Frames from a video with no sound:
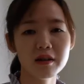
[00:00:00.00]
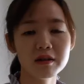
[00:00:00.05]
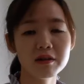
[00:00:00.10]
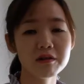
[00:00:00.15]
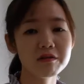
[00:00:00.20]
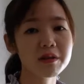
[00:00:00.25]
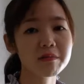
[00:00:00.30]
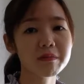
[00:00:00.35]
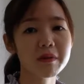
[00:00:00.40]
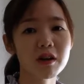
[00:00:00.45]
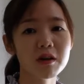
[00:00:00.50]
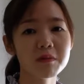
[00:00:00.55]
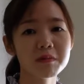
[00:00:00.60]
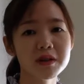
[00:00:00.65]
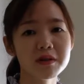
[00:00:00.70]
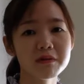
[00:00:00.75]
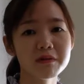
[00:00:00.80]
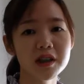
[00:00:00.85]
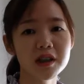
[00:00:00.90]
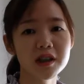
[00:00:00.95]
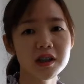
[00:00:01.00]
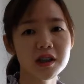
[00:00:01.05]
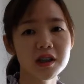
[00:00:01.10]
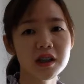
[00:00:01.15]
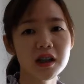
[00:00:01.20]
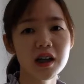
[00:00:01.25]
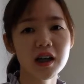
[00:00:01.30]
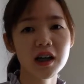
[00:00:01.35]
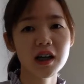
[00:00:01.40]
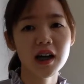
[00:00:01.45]
during my observation,
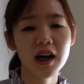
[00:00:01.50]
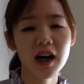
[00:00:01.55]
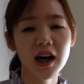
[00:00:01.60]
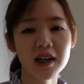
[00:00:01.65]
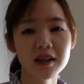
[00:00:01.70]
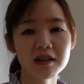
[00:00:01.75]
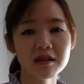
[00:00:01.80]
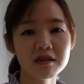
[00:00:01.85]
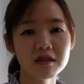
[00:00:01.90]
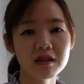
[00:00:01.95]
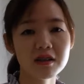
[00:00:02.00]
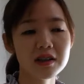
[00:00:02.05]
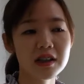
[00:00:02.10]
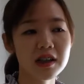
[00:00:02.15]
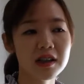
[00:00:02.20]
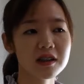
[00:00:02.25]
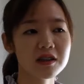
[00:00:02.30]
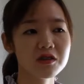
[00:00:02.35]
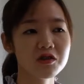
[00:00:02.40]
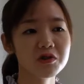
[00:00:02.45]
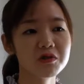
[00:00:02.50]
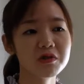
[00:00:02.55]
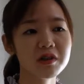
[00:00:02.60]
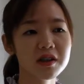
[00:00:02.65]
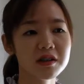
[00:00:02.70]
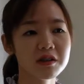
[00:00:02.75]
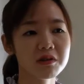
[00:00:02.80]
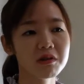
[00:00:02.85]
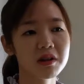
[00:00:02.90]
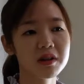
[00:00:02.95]
I saw that the children
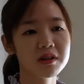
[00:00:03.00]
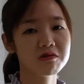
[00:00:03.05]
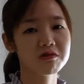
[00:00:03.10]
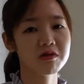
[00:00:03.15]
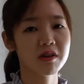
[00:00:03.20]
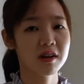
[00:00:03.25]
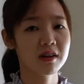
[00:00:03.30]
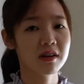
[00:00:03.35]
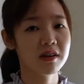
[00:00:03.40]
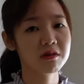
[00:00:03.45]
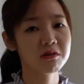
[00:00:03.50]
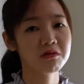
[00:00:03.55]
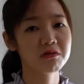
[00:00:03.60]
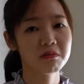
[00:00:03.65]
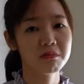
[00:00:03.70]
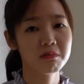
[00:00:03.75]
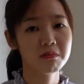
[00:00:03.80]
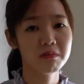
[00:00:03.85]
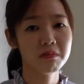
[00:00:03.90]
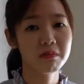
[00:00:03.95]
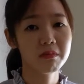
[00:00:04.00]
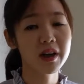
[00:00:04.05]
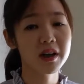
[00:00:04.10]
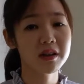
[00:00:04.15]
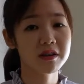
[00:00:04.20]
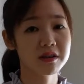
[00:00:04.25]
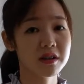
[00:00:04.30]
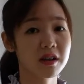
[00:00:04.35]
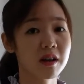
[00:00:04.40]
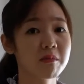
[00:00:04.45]
is quite struggling to make
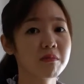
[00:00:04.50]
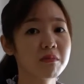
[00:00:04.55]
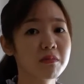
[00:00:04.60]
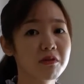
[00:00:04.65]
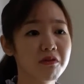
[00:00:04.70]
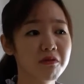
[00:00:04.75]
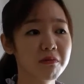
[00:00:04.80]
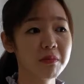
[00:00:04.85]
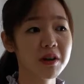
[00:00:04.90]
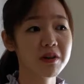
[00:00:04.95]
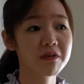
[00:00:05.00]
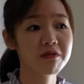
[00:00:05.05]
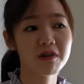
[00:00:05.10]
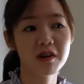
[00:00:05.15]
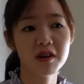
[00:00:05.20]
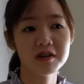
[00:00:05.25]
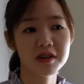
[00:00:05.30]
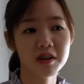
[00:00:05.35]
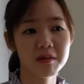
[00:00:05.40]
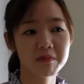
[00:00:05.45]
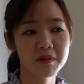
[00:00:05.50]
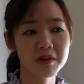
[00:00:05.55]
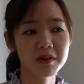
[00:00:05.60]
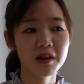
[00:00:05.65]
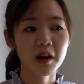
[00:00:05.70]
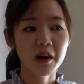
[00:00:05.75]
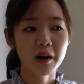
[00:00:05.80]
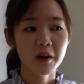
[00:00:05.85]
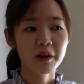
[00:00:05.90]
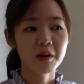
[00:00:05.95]
some movement. For example,
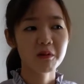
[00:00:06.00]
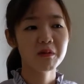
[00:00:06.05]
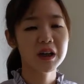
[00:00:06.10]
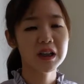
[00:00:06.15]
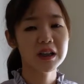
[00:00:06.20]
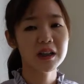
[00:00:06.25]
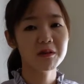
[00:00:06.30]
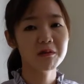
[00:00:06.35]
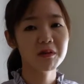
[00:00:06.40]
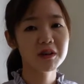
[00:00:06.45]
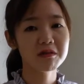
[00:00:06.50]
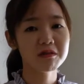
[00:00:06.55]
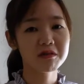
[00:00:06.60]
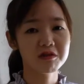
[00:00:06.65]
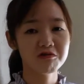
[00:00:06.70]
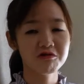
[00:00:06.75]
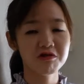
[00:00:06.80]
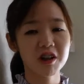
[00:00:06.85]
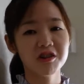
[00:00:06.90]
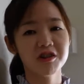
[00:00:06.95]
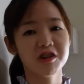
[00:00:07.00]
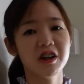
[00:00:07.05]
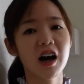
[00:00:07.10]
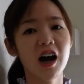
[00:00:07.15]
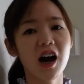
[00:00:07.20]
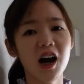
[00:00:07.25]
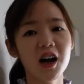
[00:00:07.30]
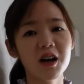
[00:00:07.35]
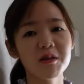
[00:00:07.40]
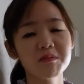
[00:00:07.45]
when they want to stretch their
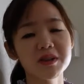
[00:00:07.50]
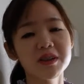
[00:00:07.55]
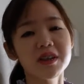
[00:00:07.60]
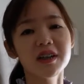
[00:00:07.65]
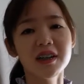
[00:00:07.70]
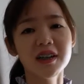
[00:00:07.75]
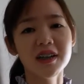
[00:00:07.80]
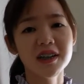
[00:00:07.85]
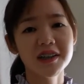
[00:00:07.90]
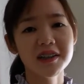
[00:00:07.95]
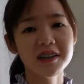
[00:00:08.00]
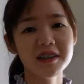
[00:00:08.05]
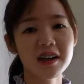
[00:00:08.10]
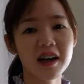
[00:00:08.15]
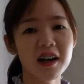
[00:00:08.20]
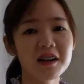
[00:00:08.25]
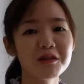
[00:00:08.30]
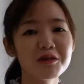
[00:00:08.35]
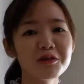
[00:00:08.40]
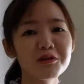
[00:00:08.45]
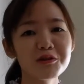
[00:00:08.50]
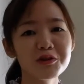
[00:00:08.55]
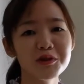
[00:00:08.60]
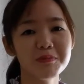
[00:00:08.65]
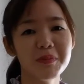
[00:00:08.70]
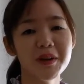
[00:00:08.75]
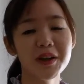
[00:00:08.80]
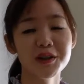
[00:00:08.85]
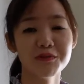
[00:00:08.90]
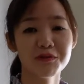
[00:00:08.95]
arms, there are no
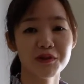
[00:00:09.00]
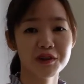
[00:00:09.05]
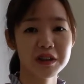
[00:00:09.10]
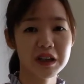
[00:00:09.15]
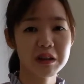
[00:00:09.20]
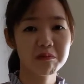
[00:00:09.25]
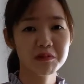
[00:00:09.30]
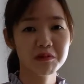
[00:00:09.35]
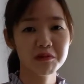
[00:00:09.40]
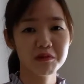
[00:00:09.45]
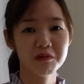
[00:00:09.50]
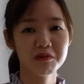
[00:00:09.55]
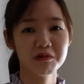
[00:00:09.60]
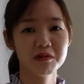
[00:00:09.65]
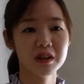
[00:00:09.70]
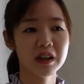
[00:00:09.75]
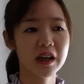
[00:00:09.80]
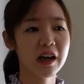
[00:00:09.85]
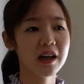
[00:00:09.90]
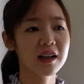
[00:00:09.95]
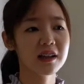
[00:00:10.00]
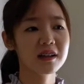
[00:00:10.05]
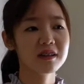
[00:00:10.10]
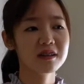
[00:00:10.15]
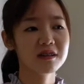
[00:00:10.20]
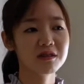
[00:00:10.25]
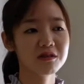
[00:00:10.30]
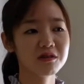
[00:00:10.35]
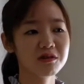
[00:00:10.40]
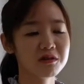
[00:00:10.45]
space for them to do that.
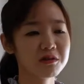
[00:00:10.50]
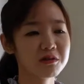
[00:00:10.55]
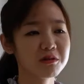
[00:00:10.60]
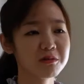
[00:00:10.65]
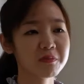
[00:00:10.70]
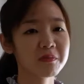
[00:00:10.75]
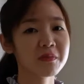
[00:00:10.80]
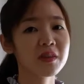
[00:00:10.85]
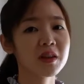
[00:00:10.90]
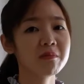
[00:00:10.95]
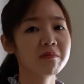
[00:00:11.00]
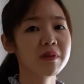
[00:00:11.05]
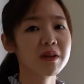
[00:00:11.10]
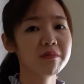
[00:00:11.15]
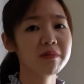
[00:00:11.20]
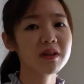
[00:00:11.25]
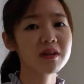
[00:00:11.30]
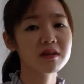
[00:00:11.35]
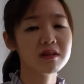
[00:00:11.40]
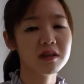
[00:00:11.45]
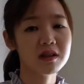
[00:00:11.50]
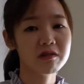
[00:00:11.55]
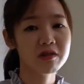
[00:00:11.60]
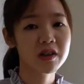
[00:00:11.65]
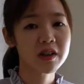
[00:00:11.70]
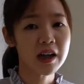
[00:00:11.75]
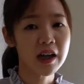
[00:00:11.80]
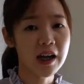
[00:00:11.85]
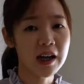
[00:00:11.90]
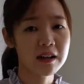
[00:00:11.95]
So maybe the
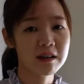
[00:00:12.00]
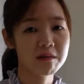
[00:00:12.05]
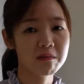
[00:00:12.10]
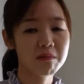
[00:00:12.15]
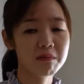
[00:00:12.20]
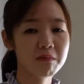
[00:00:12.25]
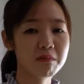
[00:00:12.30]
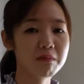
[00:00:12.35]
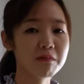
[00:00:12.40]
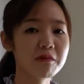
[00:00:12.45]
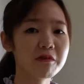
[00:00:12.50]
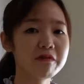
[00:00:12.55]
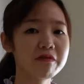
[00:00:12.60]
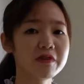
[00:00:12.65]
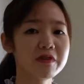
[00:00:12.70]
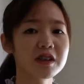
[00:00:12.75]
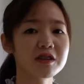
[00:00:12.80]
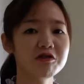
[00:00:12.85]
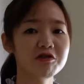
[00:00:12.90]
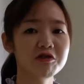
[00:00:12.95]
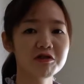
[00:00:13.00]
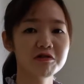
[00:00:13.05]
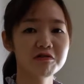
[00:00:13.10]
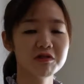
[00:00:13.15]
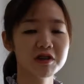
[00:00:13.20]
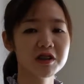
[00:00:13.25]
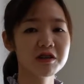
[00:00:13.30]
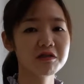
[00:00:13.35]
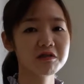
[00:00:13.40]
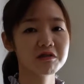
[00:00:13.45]
teacher can move the
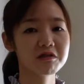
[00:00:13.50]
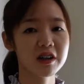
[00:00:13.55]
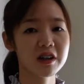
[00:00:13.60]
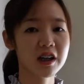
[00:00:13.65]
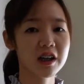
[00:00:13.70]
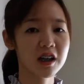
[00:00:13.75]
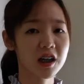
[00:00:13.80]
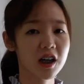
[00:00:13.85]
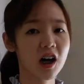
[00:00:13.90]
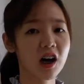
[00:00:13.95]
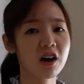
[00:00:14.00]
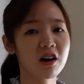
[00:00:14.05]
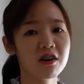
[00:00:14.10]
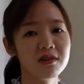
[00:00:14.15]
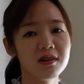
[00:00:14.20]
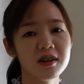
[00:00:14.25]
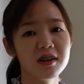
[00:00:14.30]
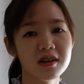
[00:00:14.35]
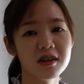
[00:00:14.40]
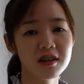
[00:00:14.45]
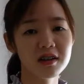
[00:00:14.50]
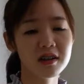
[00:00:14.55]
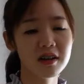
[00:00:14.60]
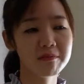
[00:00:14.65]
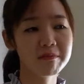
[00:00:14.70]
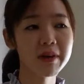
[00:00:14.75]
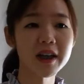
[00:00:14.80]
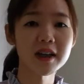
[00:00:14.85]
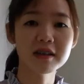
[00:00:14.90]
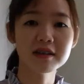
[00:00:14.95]
children to a corner, make